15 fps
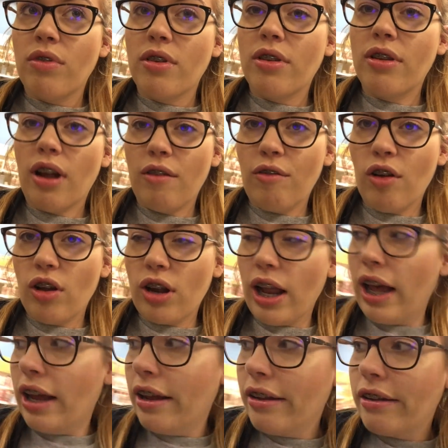Started vlog
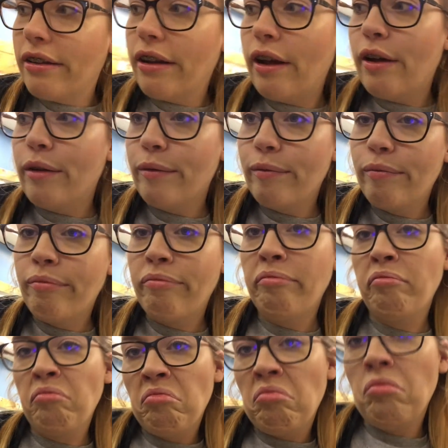late, so,
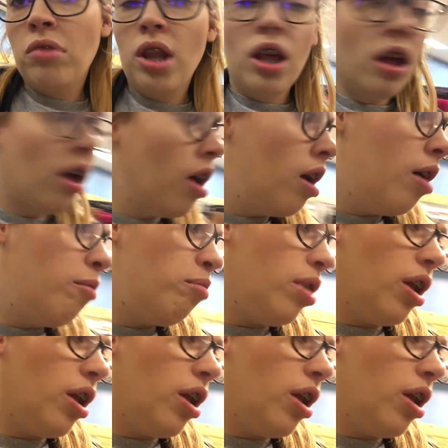but